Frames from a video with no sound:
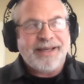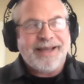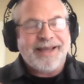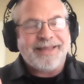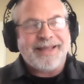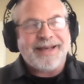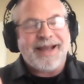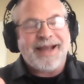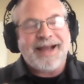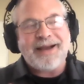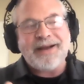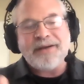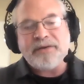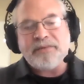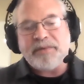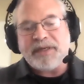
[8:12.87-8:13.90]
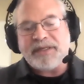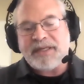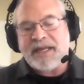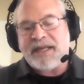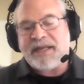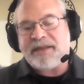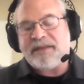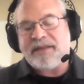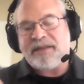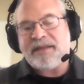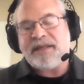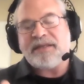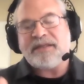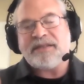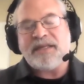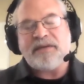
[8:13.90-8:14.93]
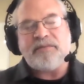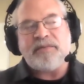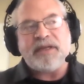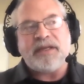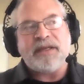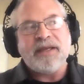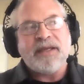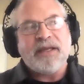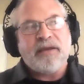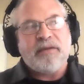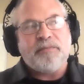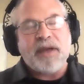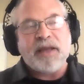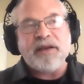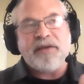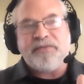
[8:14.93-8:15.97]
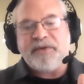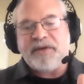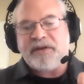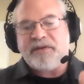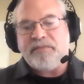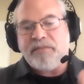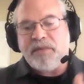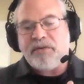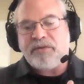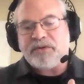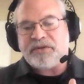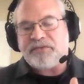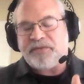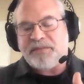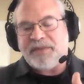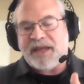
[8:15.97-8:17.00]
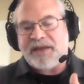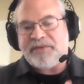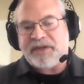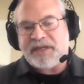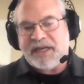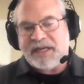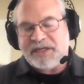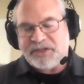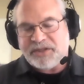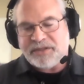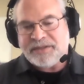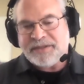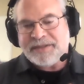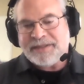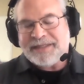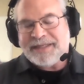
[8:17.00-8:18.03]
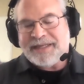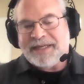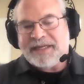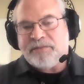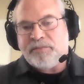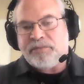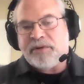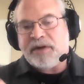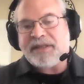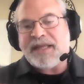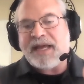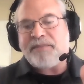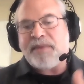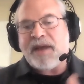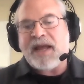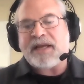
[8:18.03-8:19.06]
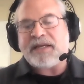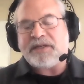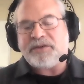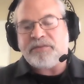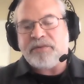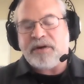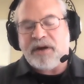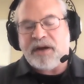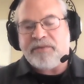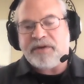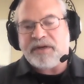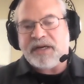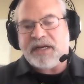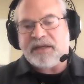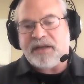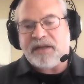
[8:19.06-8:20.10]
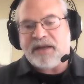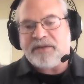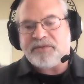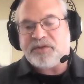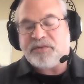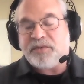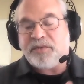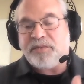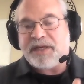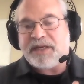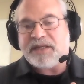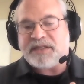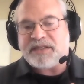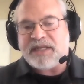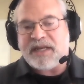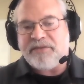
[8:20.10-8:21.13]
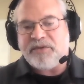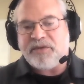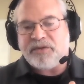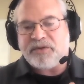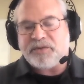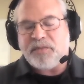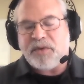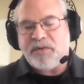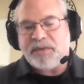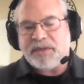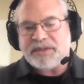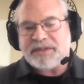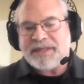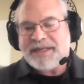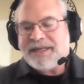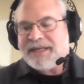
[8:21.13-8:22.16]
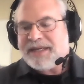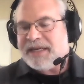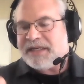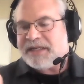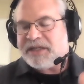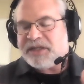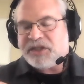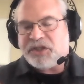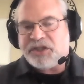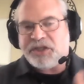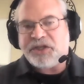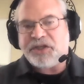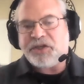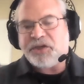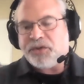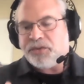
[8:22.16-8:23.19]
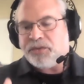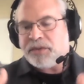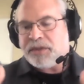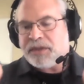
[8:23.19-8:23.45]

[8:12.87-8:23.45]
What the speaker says: And then how do we take the things that we benefited most from that vacation, bring that back into our everyday life so that we can savor those moments and continue